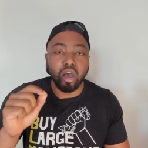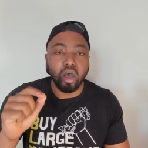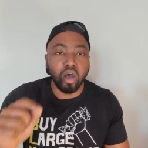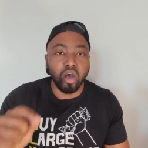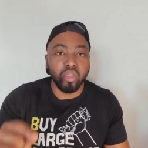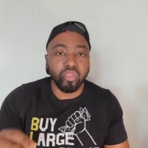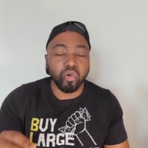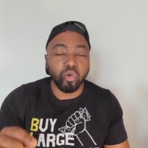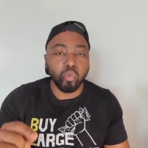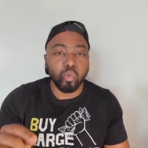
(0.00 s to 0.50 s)

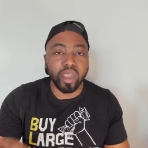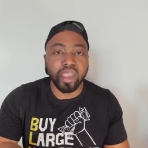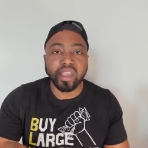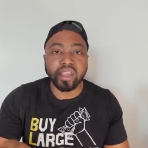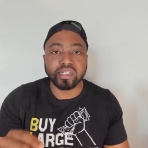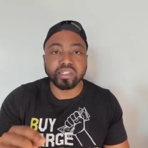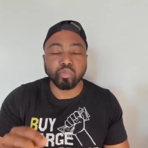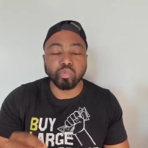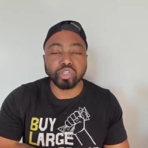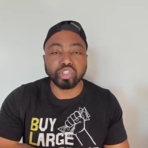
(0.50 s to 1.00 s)
other
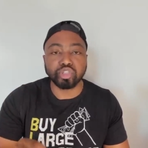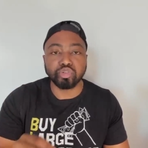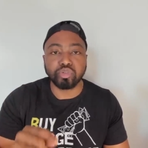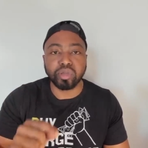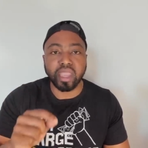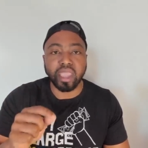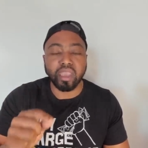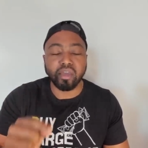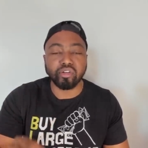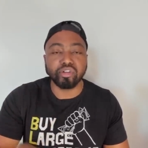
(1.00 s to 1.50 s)
ways in which you
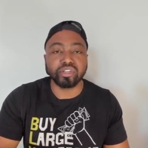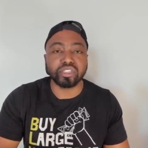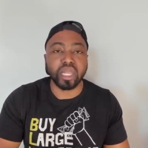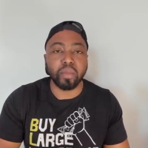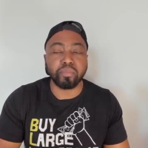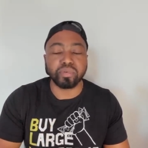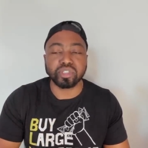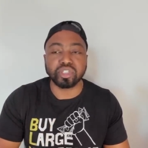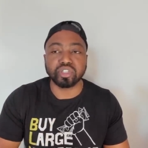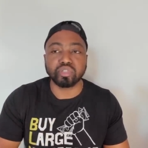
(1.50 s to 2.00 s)
can handle this
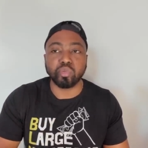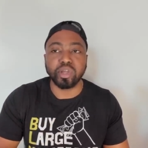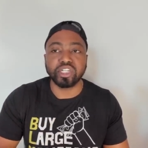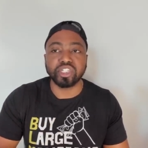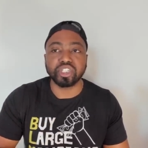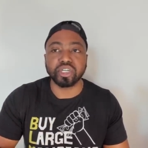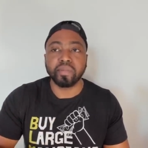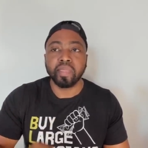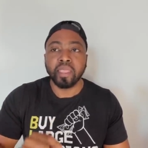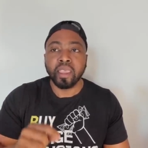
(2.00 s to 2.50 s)
type of
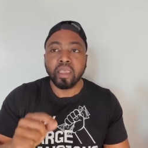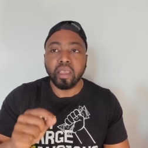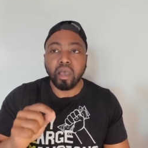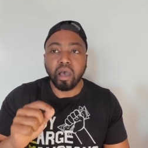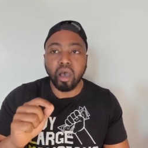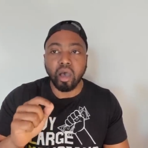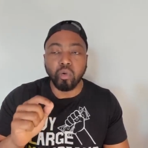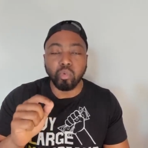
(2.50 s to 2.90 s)
situation uh,